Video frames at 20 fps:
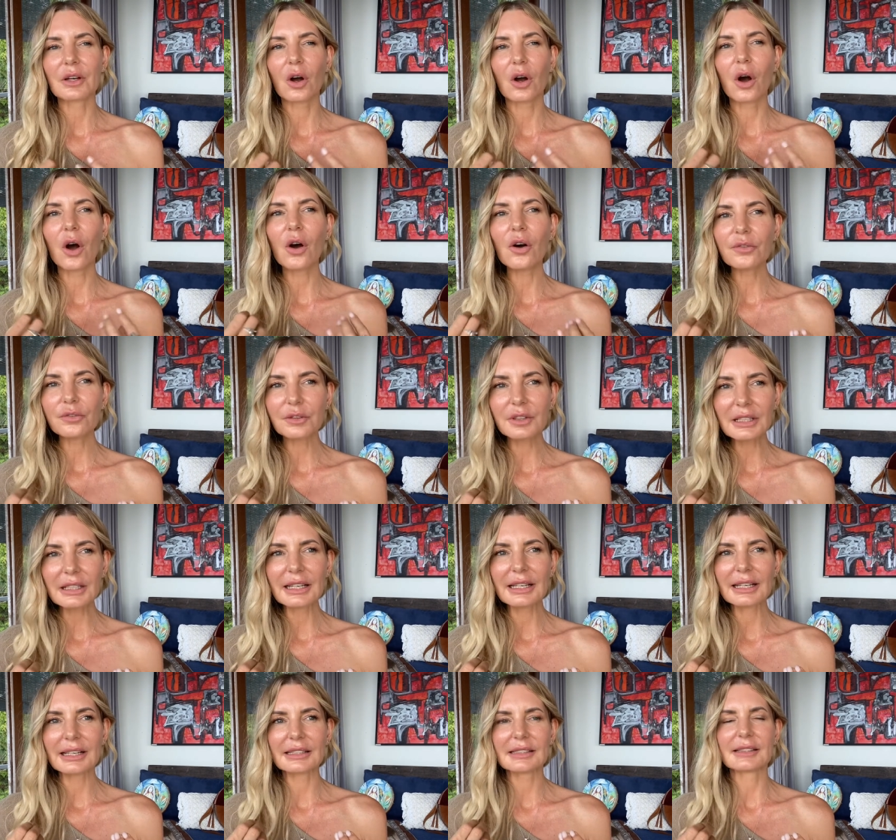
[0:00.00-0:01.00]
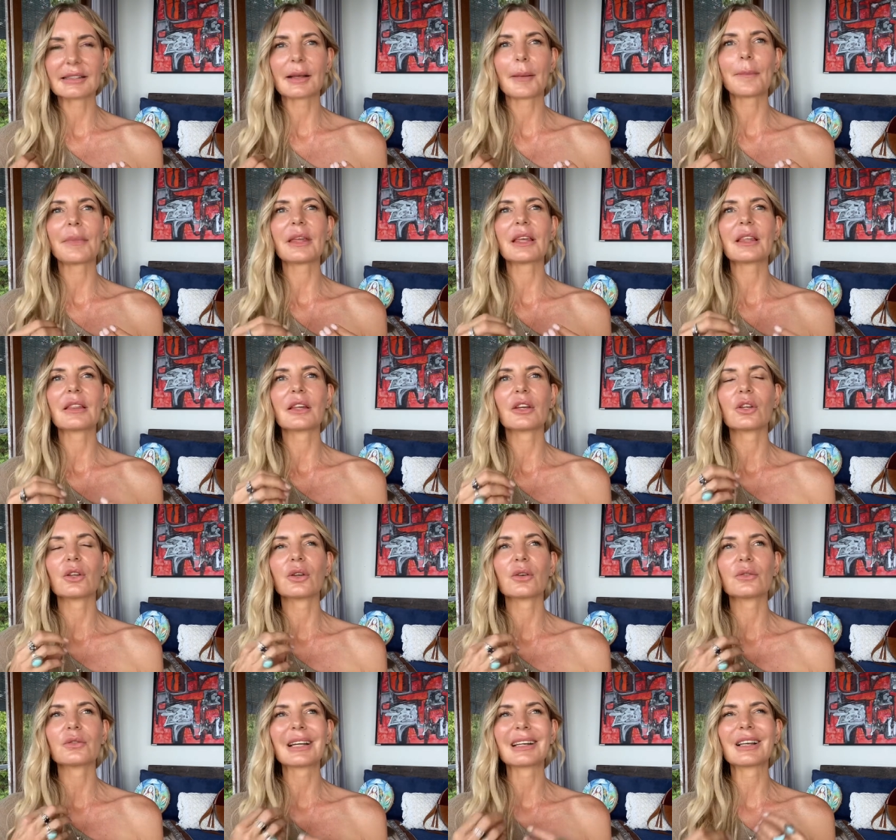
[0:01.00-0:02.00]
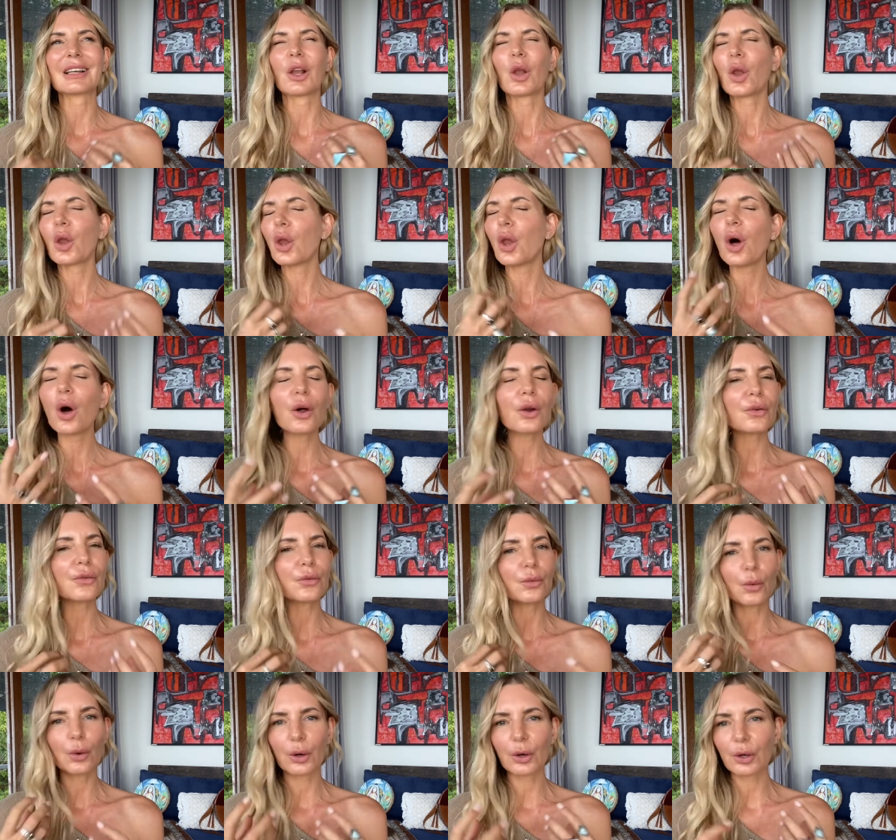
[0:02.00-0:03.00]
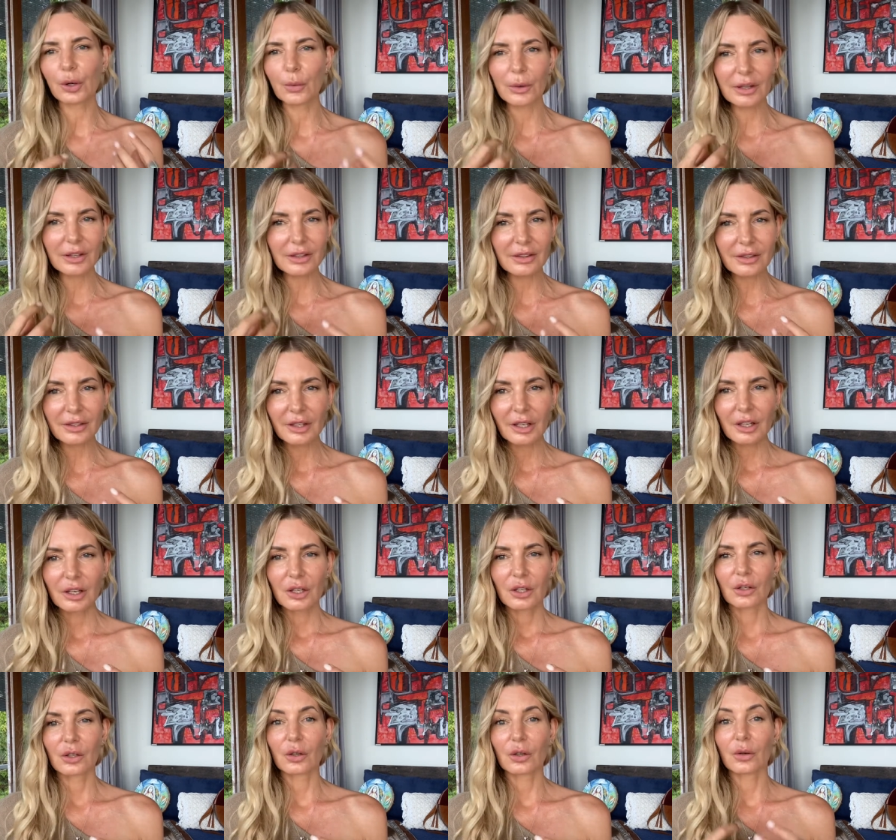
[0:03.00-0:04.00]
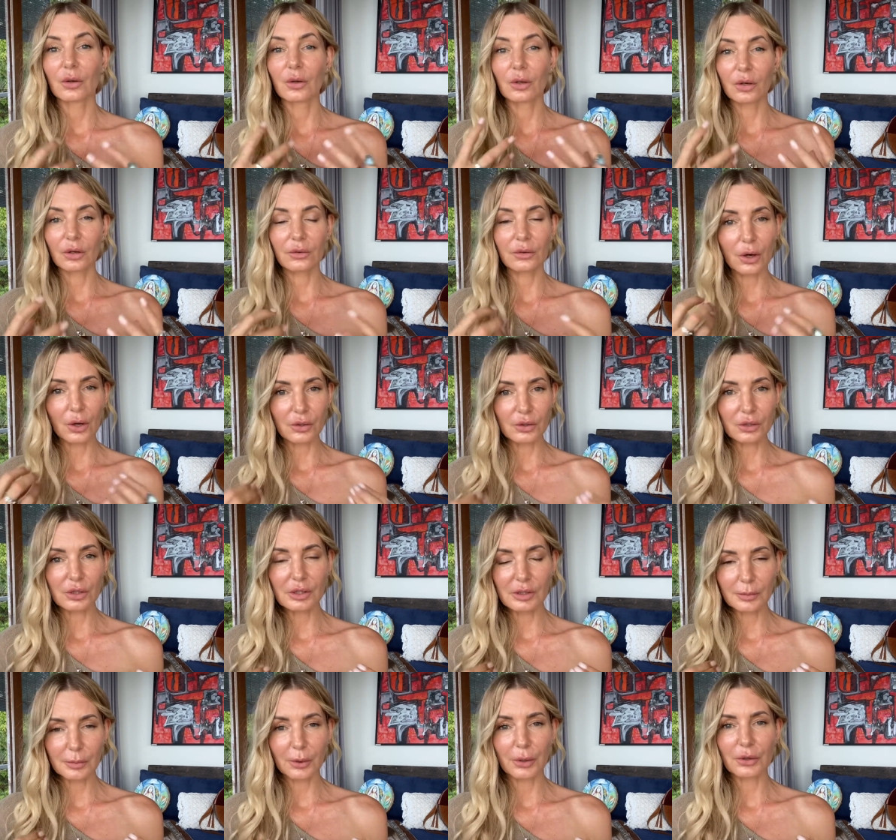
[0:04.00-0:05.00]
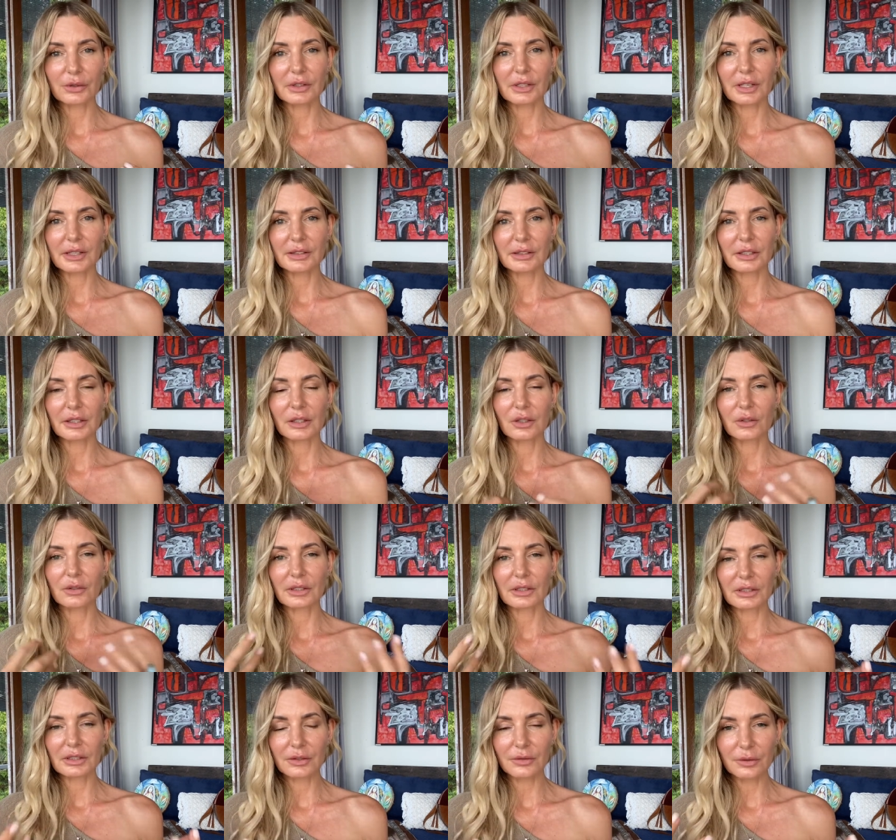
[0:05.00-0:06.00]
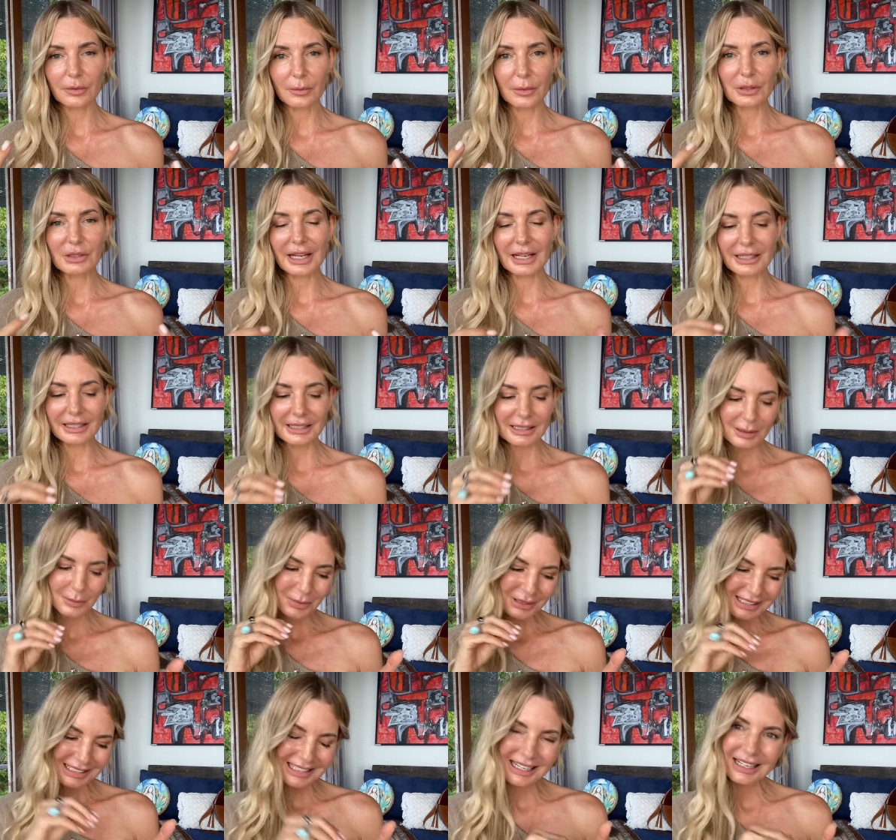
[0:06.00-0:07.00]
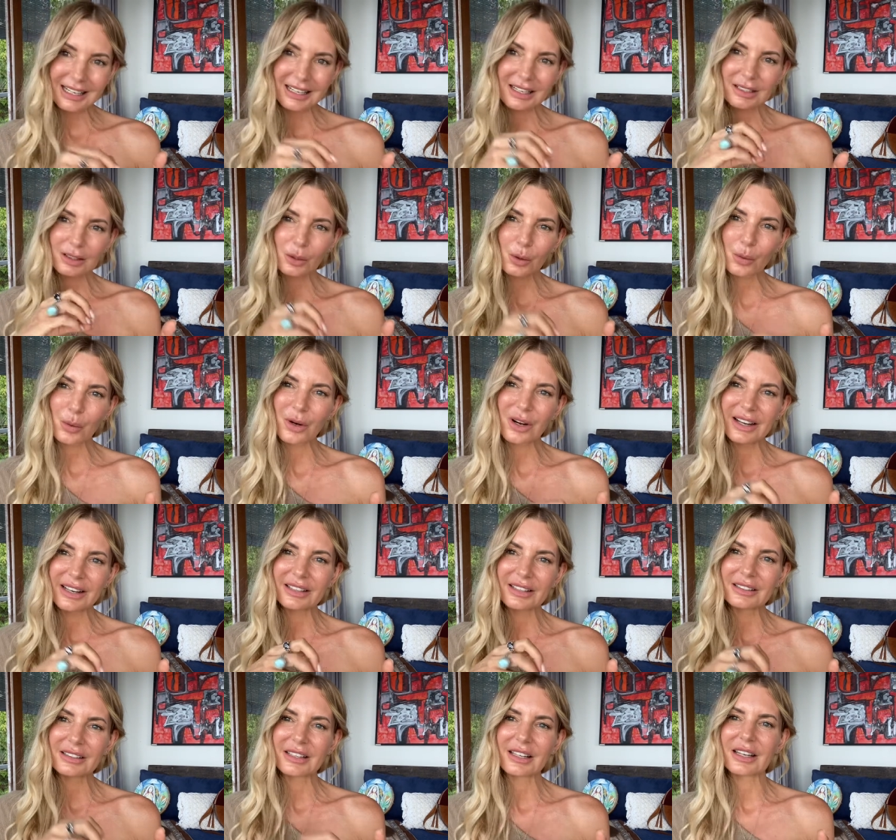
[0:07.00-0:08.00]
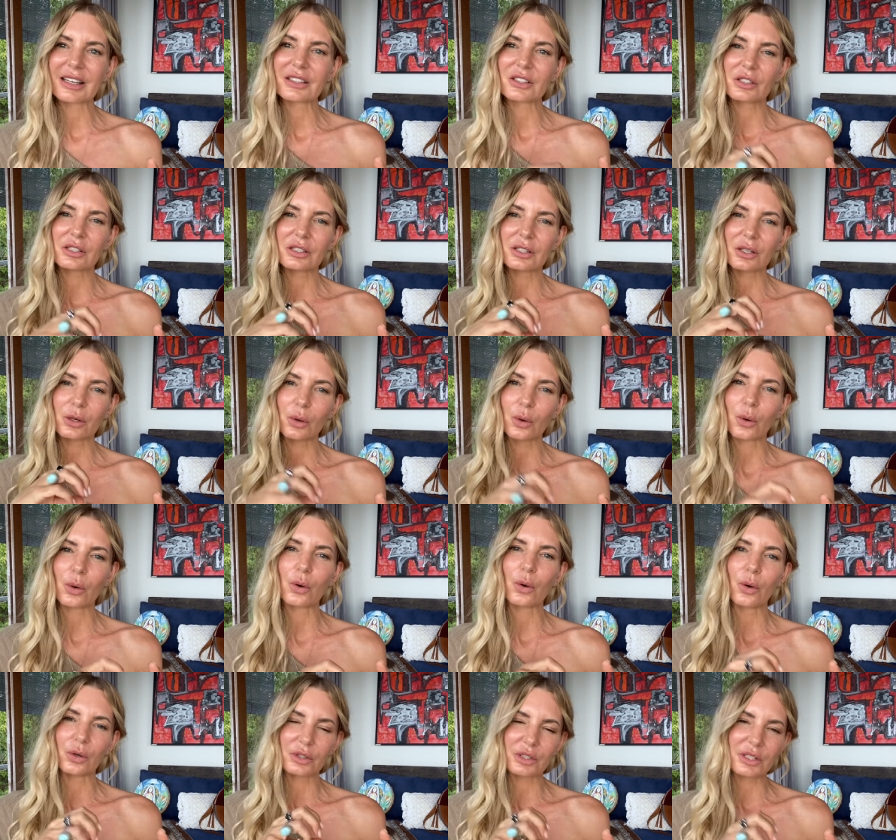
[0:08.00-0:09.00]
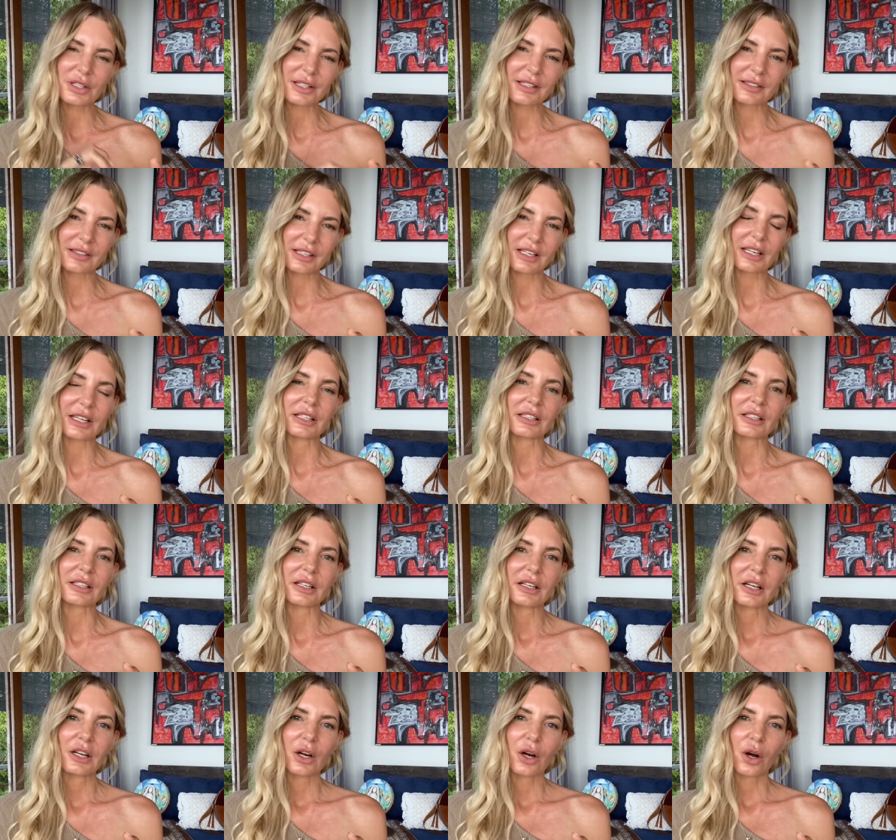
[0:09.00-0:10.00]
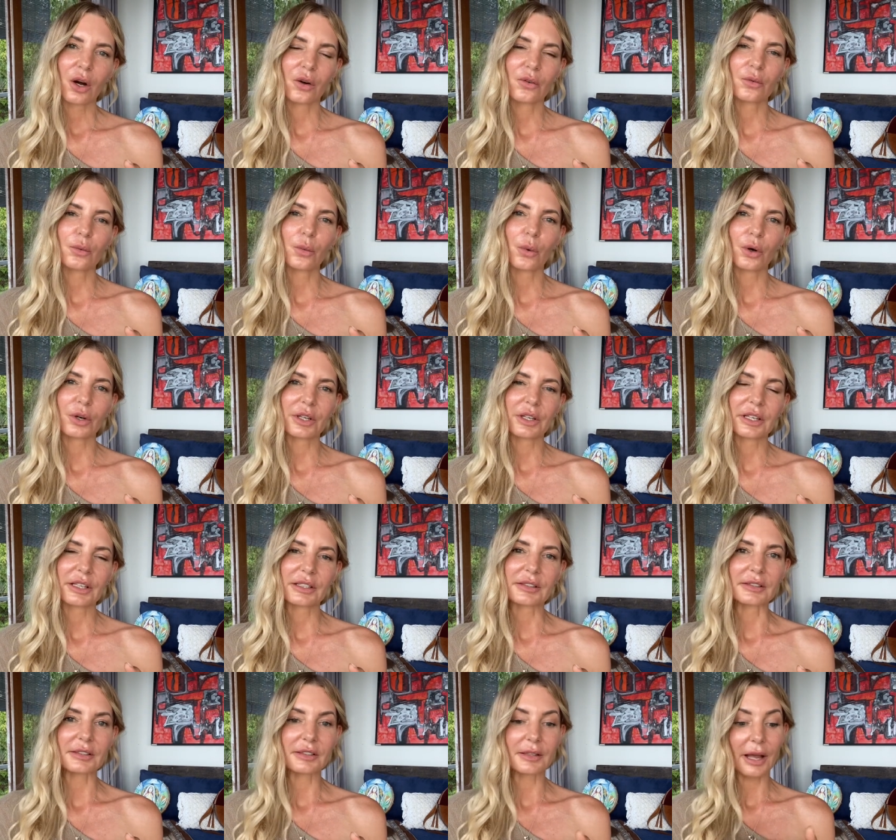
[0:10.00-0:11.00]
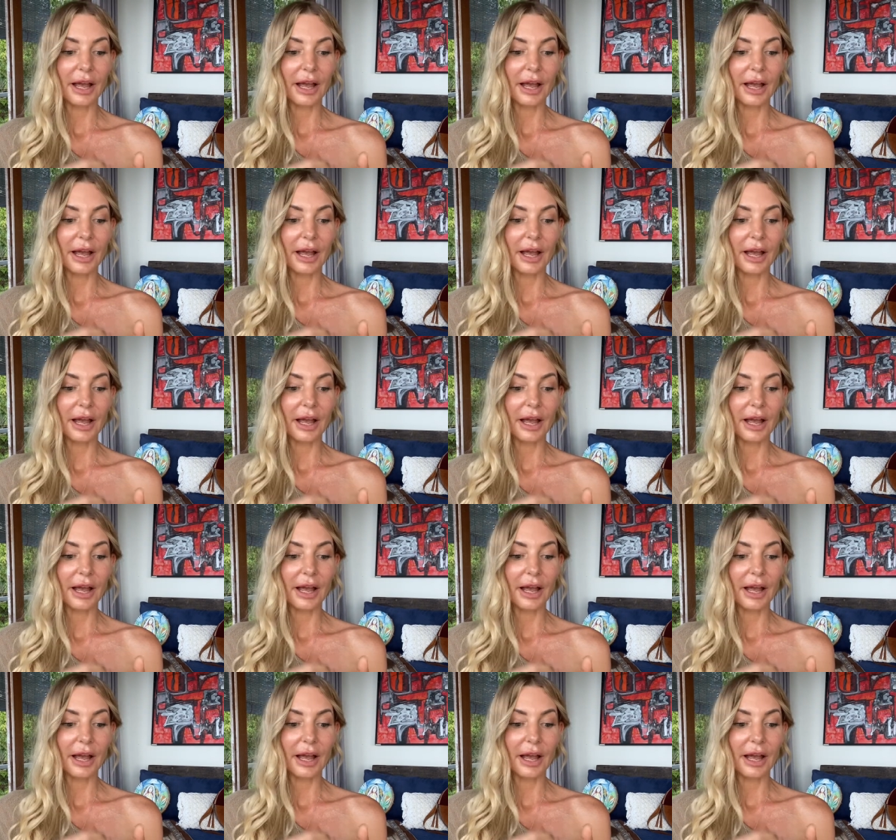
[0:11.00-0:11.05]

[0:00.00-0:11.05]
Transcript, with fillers: Often it's something that you've done a lot of work with you know, a lot of conscious processing using different modalities, but you can't quite get to the core or to the seed of what it is.